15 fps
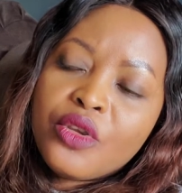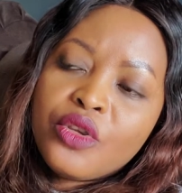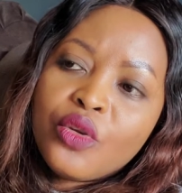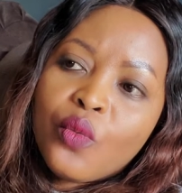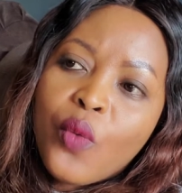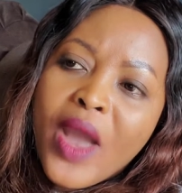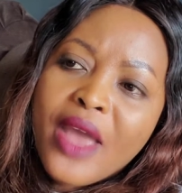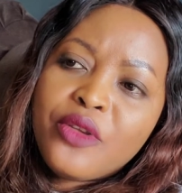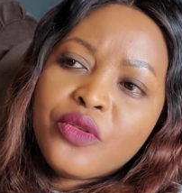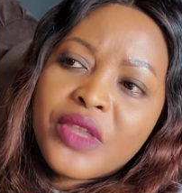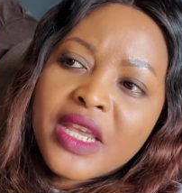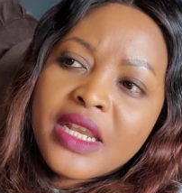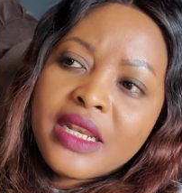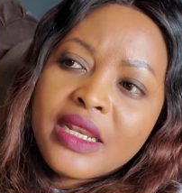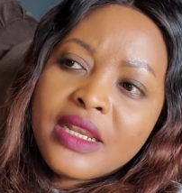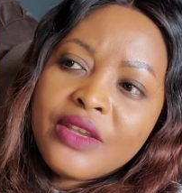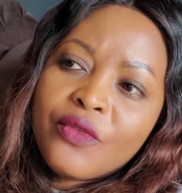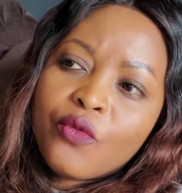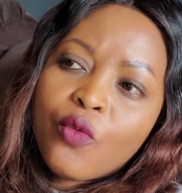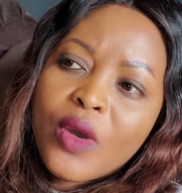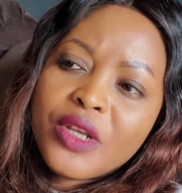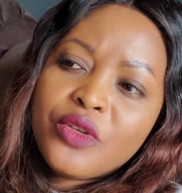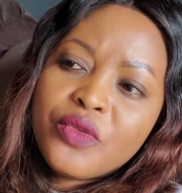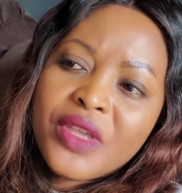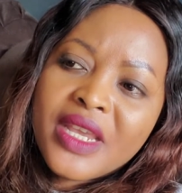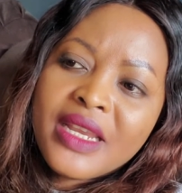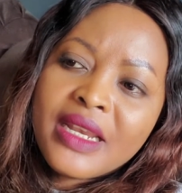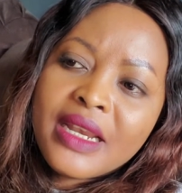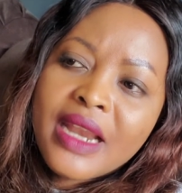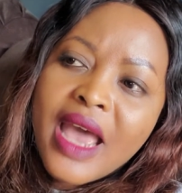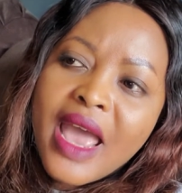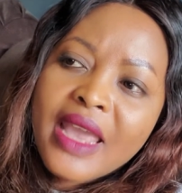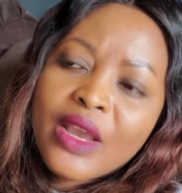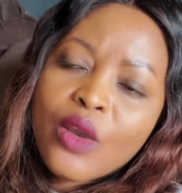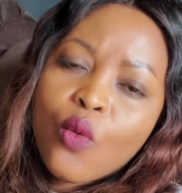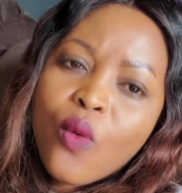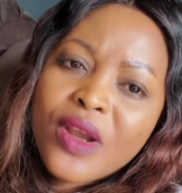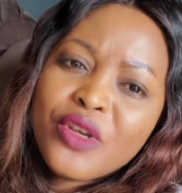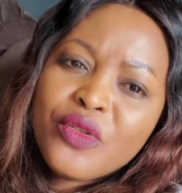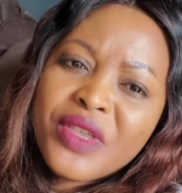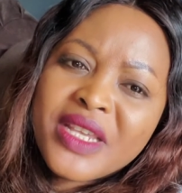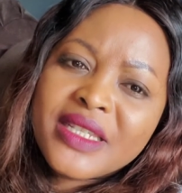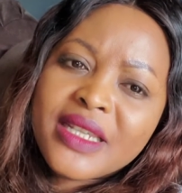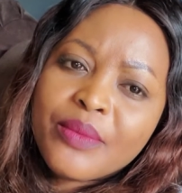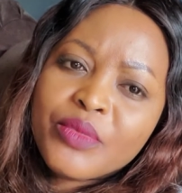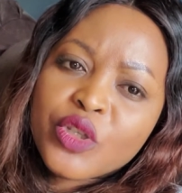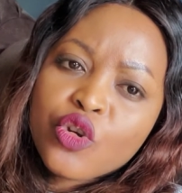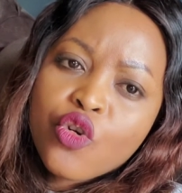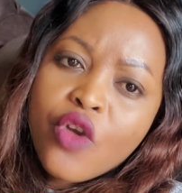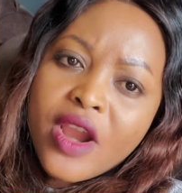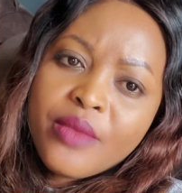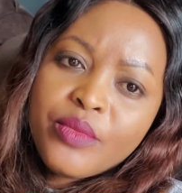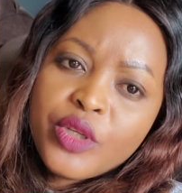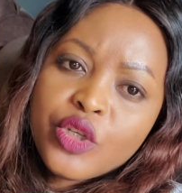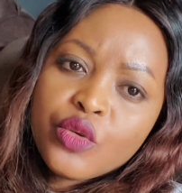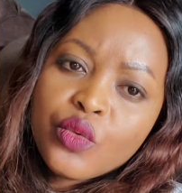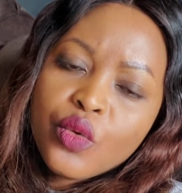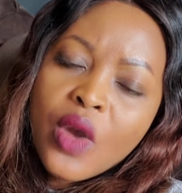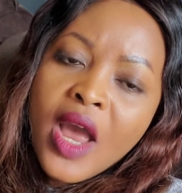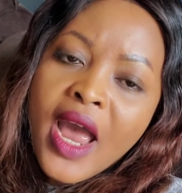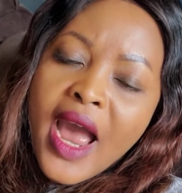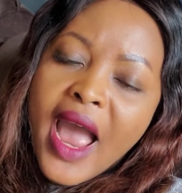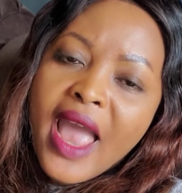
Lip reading: where do they live? What do they like? What do they subscribe to?